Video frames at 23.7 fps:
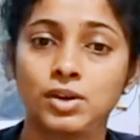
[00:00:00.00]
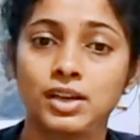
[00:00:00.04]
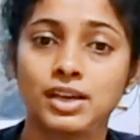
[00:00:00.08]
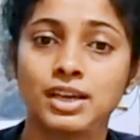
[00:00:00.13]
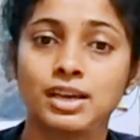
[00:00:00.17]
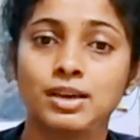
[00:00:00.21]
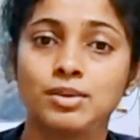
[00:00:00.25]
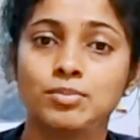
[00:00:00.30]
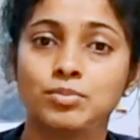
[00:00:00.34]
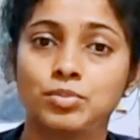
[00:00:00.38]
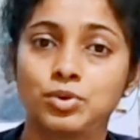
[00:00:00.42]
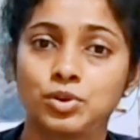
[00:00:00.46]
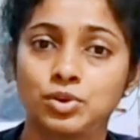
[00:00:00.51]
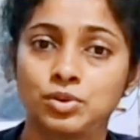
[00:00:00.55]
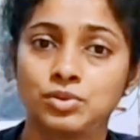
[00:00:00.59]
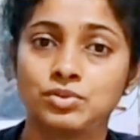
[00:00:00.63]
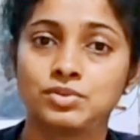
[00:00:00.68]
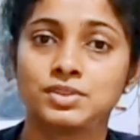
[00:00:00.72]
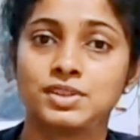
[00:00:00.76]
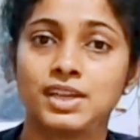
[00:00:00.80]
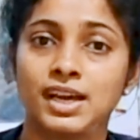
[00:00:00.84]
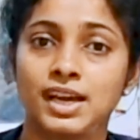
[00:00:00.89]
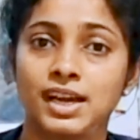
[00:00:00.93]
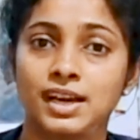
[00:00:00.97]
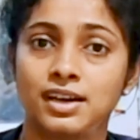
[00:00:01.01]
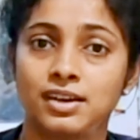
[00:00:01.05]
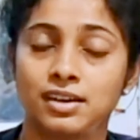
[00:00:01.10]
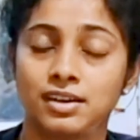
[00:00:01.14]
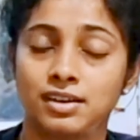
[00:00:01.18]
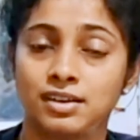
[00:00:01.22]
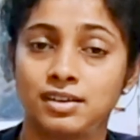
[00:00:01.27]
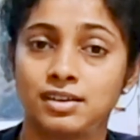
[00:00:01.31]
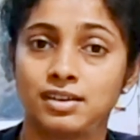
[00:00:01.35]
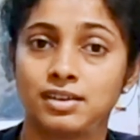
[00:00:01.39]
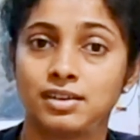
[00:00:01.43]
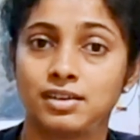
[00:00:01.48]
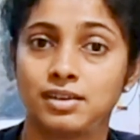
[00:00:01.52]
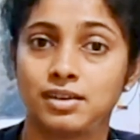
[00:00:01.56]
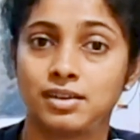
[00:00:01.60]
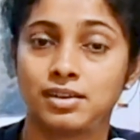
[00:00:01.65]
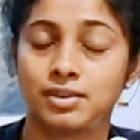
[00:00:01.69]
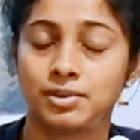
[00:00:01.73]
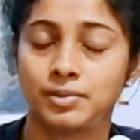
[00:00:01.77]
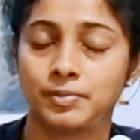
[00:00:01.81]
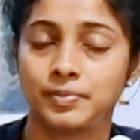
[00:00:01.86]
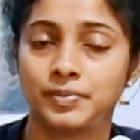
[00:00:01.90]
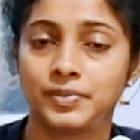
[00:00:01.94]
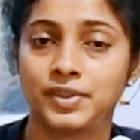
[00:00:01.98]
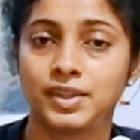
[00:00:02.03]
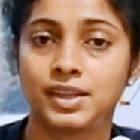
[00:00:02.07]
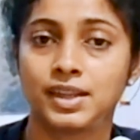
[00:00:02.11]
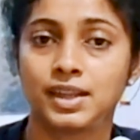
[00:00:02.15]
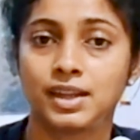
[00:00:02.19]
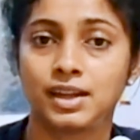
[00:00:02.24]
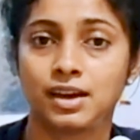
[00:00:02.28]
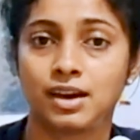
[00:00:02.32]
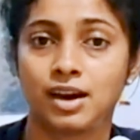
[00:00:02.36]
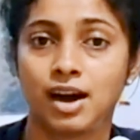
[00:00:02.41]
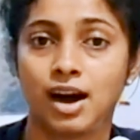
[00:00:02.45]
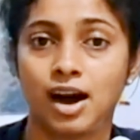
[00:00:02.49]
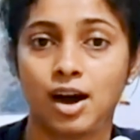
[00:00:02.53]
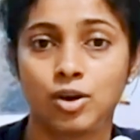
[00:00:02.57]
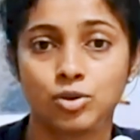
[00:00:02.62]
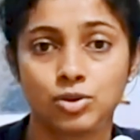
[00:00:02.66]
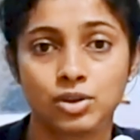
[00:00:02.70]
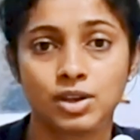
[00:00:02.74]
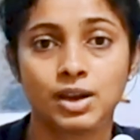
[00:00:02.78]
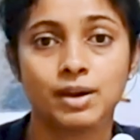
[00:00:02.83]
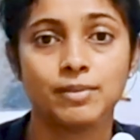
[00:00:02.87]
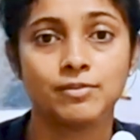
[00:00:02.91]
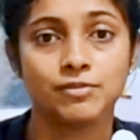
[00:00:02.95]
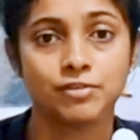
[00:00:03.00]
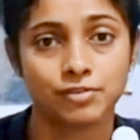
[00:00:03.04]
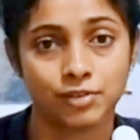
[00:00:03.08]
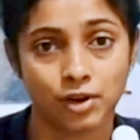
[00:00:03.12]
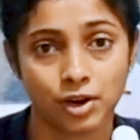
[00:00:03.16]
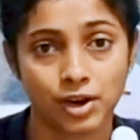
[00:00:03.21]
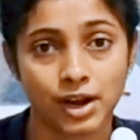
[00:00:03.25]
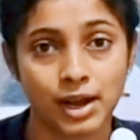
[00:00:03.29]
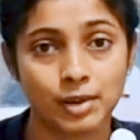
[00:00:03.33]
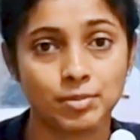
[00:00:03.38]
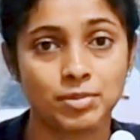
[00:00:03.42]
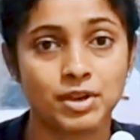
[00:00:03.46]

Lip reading: only improves their outcome for